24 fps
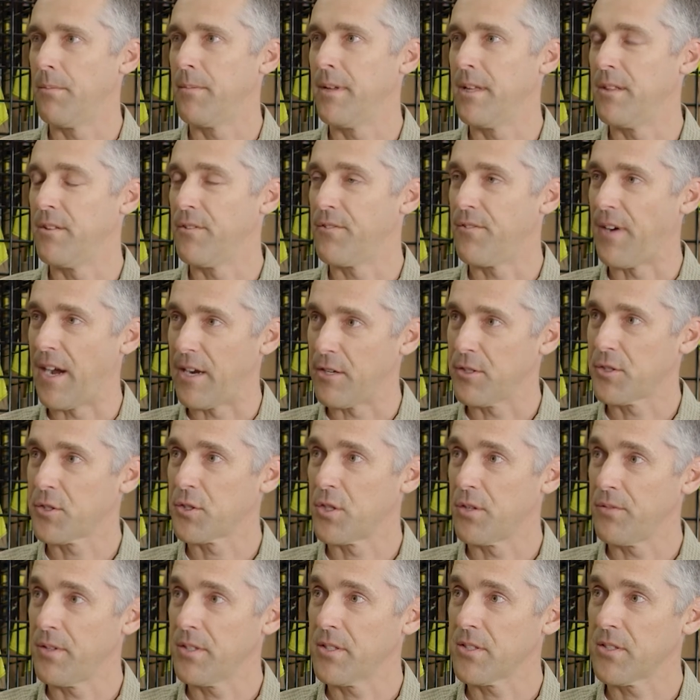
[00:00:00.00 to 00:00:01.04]
in the fire
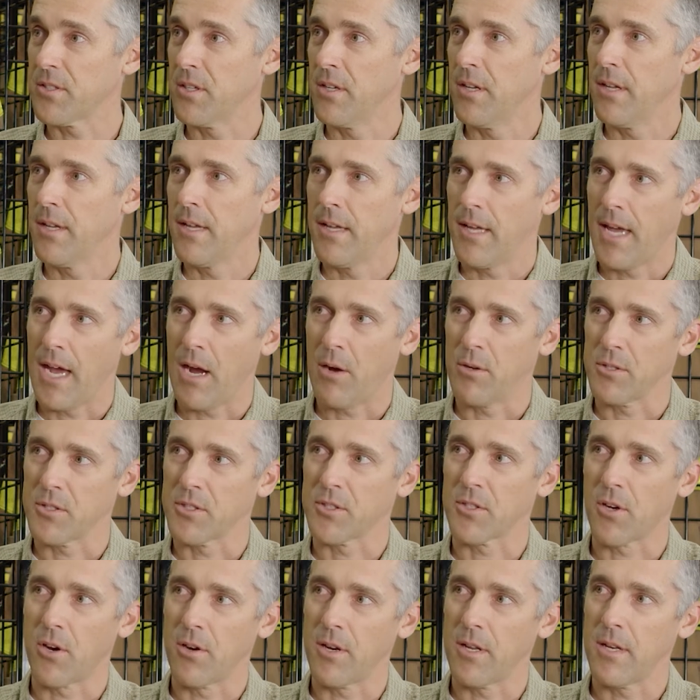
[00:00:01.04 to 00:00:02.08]
service, how it
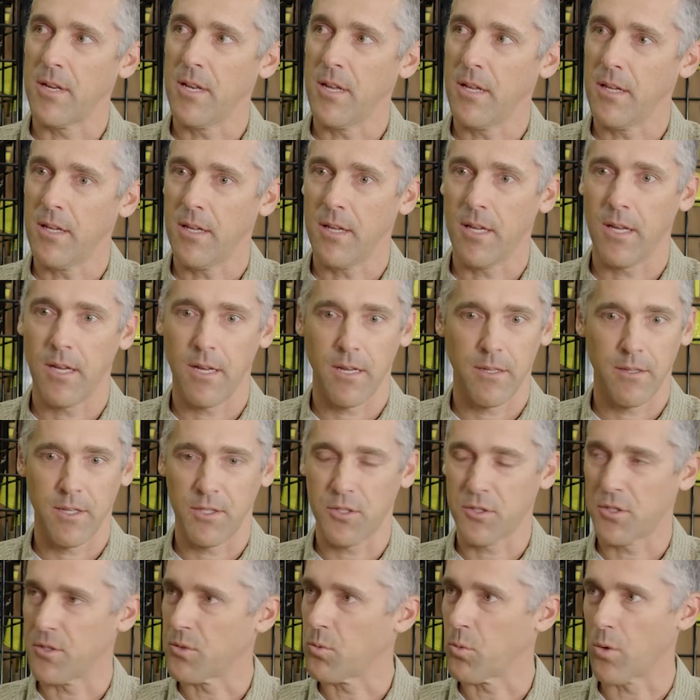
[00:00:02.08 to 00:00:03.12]
started, and
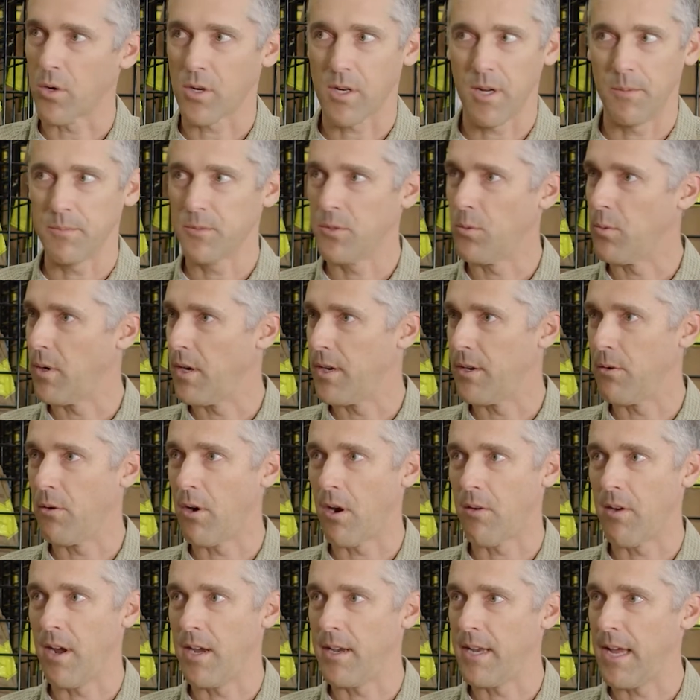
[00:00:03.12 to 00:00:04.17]
let's just work up to where you
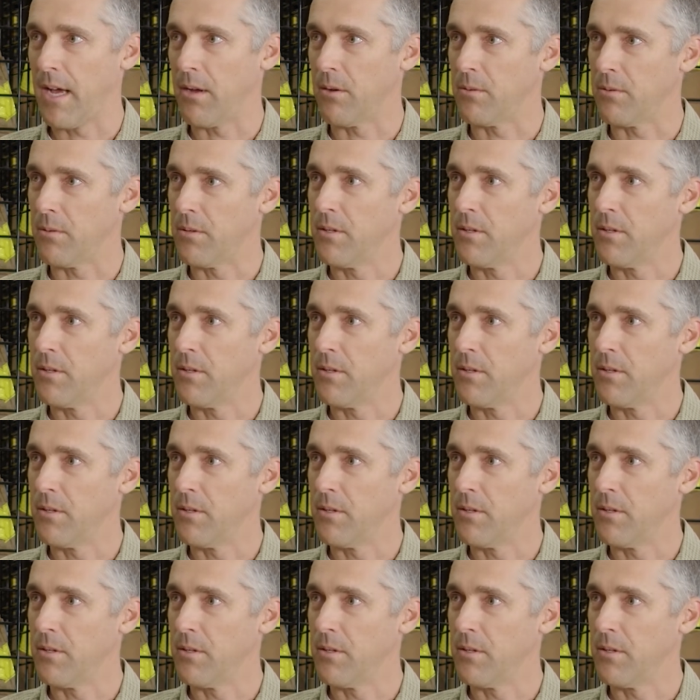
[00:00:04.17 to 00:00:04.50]
are right now.